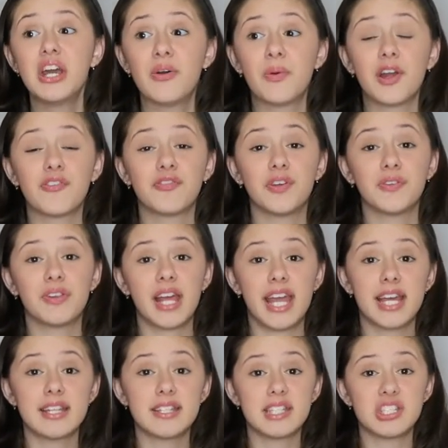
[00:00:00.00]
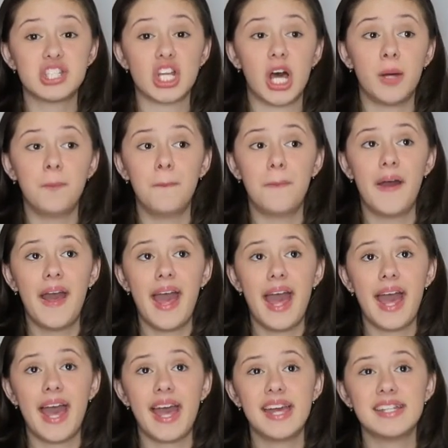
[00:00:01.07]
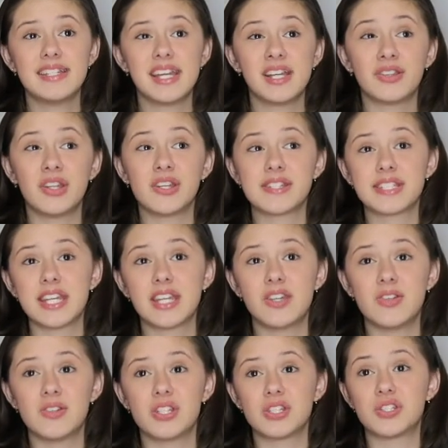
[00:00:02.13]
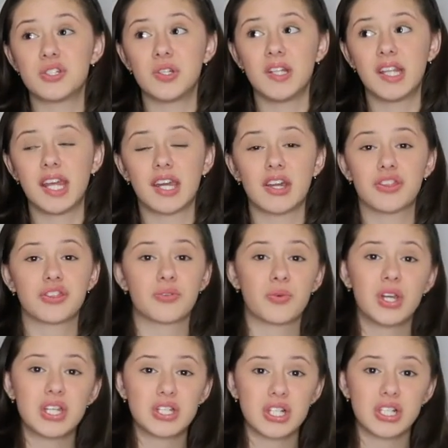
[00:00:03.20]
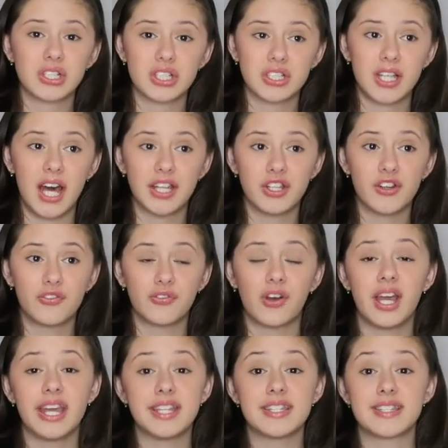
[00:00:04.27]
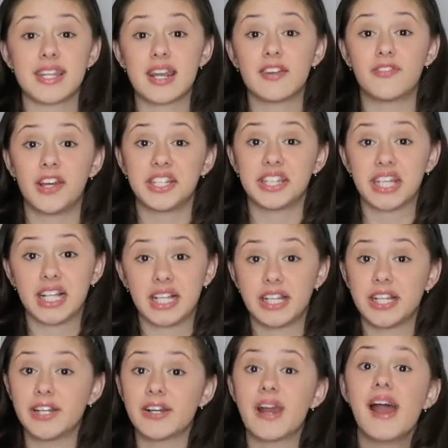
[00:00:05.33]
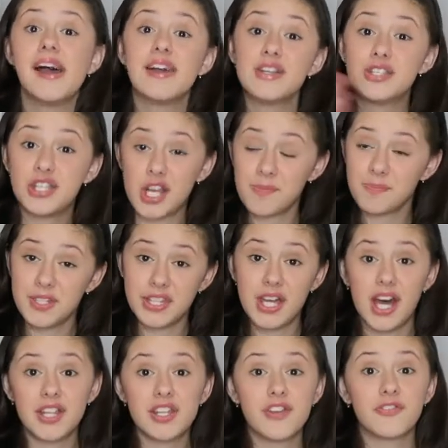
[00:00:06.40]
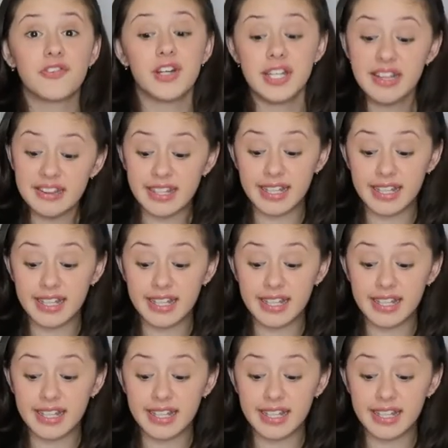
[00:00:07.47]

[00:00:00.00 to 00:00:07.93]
where if you land a jump, and it looks like you're just doing like a three turn to the other foot instead of like the clear jump to the other foot,